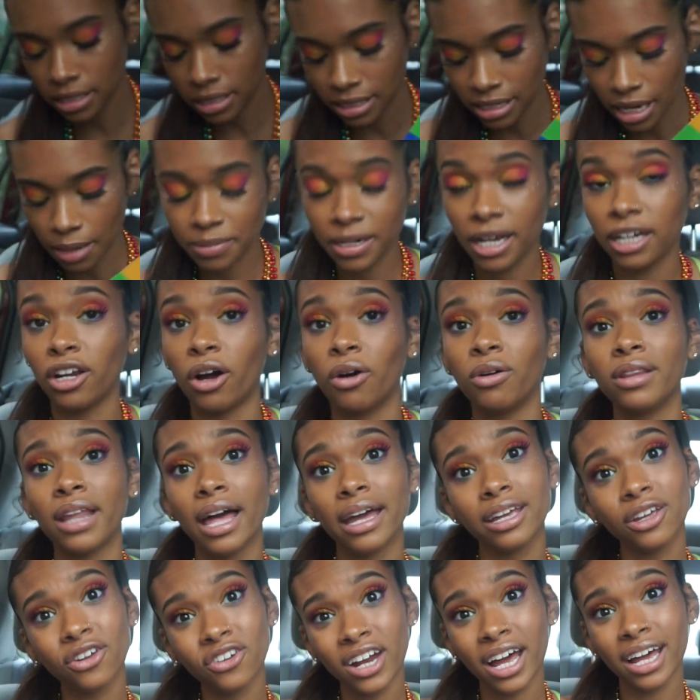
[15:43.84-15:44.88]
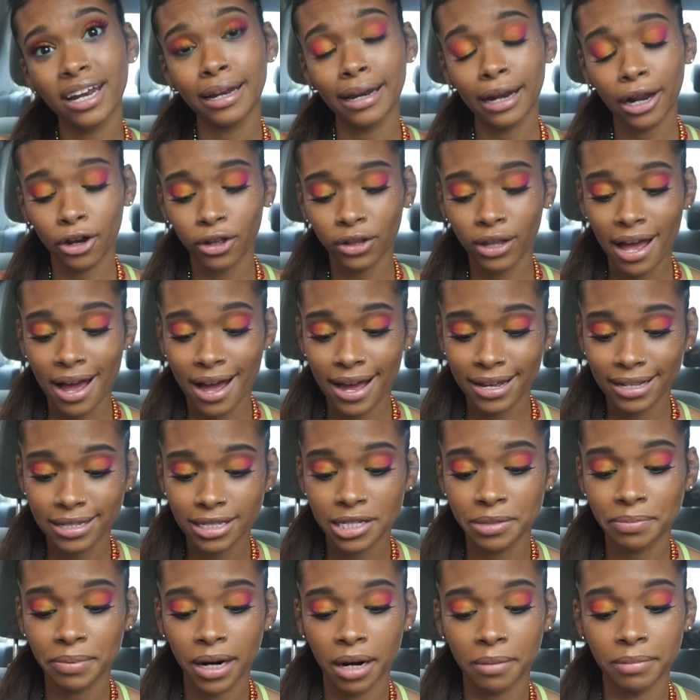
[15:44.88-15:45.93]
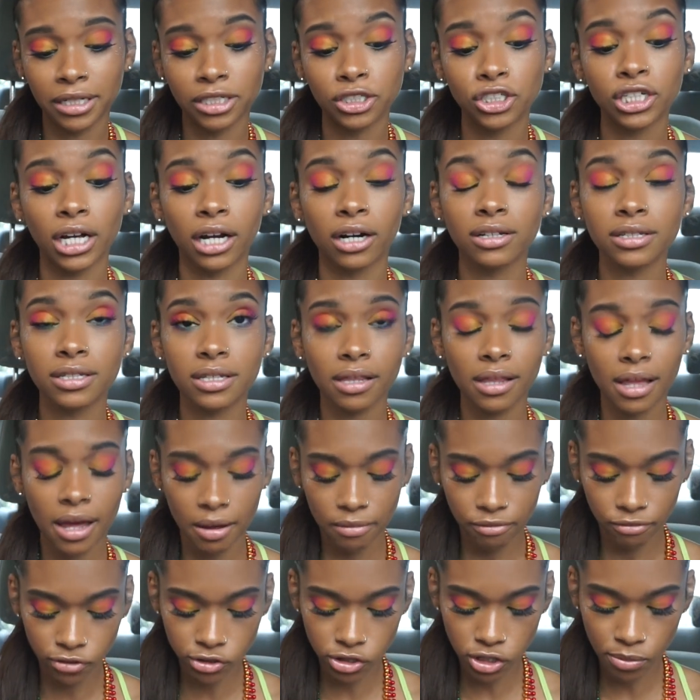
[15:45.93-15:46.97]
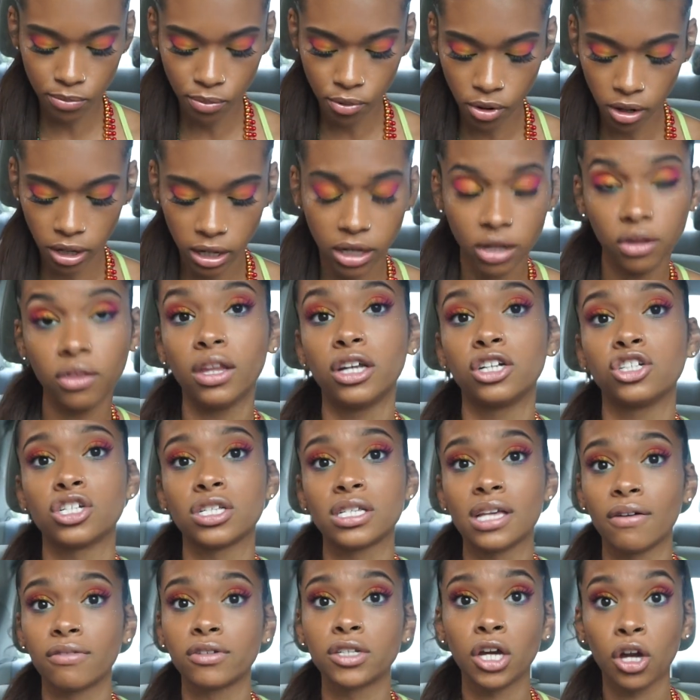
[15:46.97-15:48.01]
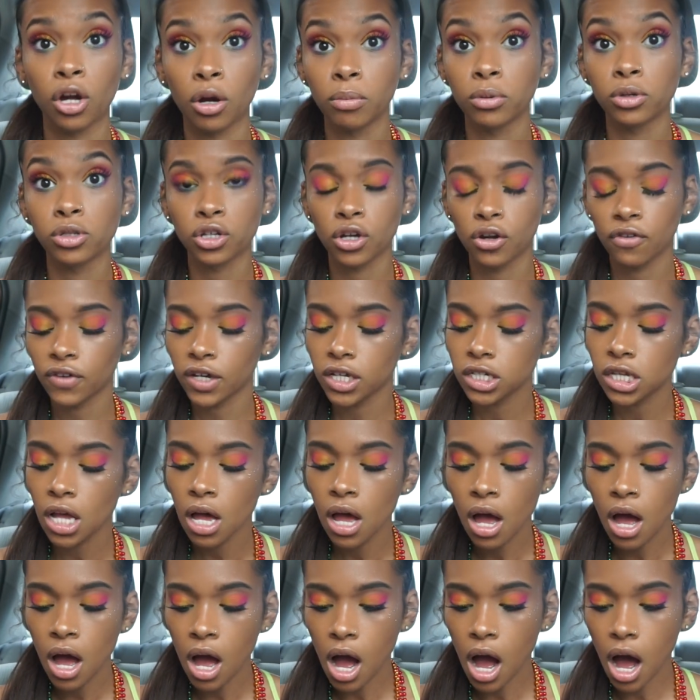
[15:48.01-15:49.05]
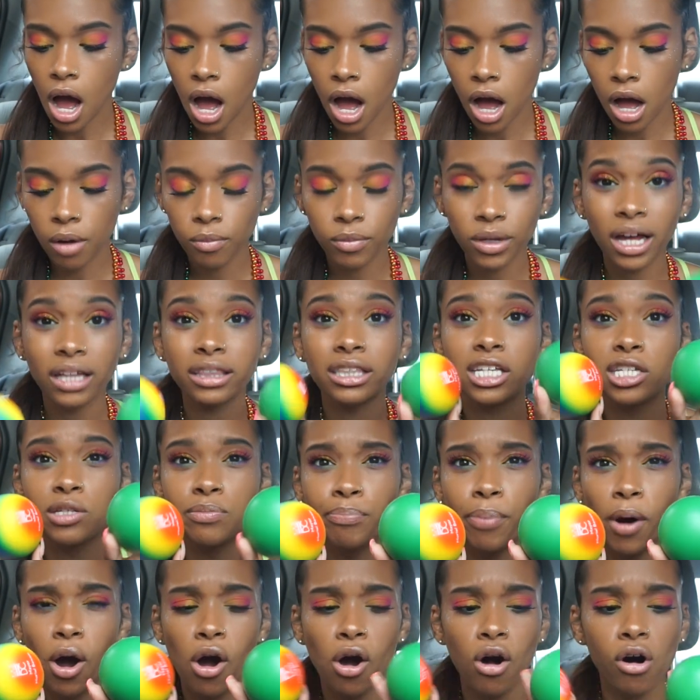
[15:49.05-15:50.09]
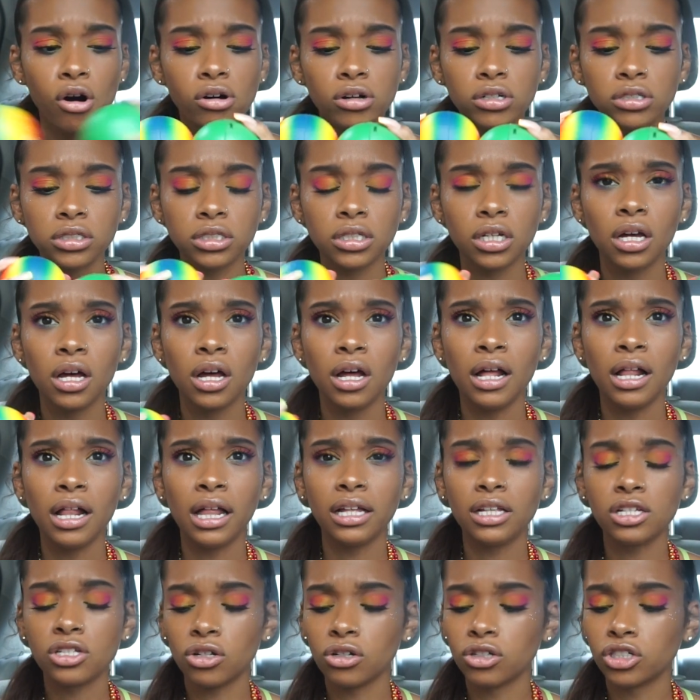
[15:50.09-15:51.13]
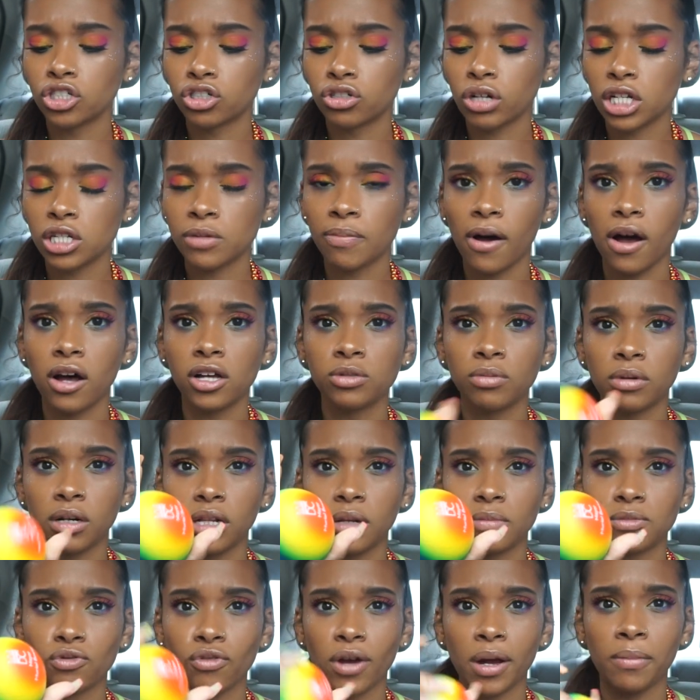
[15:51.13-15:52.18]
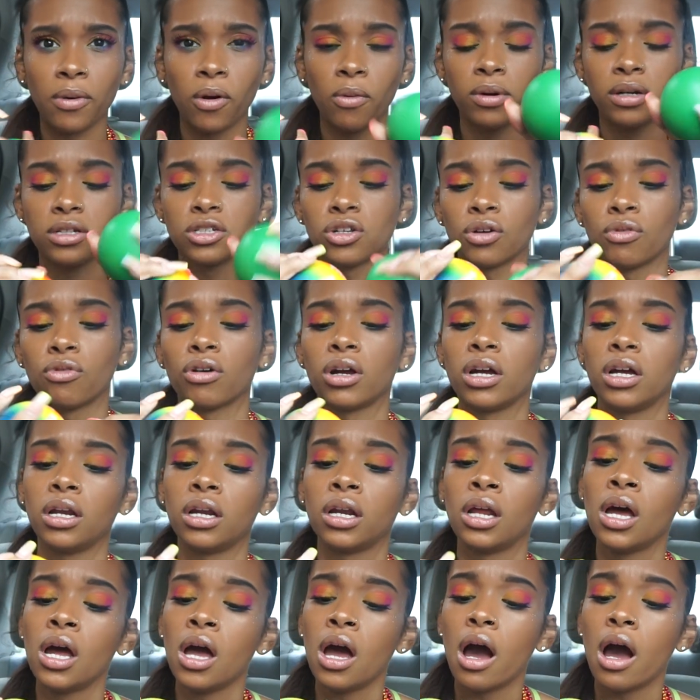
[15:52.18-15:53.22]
except I don't like United Airlines, but I mean, shout out to them for supporting. They just have terrible service. We got these balls, these little stress balls. One of them's rainbow, one's in green,